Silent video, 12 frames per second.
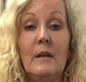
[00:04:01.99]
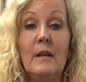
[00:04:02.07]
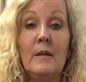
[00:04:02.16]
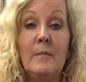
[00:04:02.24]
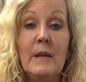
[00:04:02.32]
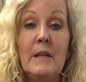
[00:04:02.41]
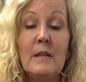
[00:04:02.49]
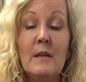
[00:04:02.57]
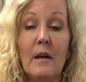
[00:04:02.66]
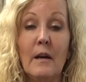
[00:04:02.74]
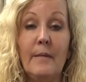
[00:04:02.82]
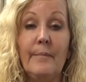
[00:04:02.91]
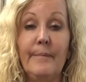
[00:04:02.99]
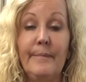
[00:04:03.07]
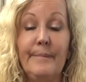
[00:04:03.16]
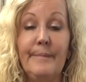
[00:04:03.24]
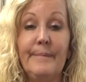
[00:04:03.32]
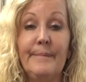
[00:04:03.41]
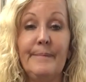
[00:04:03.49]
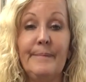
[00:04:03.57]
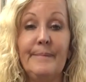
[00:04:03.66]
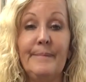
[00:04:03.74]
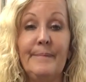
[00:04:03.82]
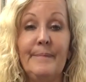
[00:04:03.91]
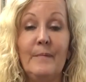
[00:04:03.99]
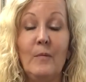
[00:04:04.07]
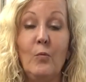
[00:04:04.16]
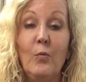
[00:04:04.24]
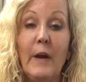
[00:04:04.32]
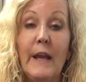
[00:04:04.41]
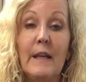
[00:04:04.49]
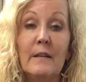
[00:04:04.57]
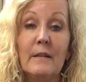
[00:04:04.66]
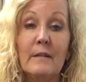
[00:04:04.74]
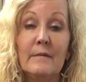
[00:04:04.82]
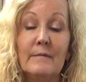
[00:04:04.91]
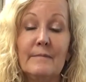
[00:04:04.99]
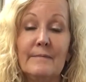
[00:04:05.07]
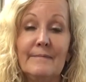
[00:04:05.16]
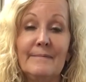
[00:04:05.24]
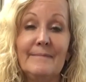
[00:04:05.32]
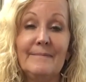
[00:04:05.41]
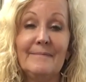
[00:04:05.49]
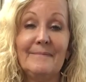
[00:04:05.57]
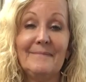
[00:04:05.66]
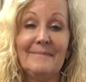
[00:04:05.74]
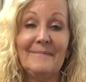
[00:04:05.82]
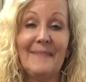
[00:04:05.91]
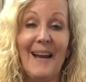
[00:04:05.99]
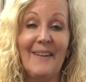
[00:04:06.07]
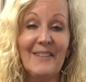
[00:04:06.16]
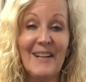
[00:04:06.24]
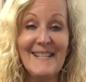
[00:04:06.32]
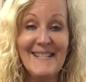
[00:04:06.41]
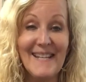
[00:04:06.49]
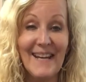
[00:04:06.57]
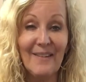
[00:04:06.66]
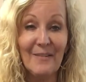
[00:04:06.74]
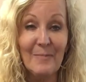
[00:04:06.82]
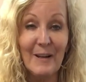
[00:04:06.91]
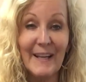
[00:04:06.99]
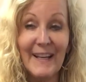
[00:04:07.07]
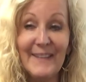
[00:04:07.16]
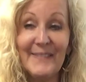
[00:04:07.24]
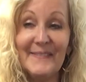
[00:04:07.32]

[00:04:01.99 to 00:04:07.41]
In the meantime, wait. Have a nice day, everybody.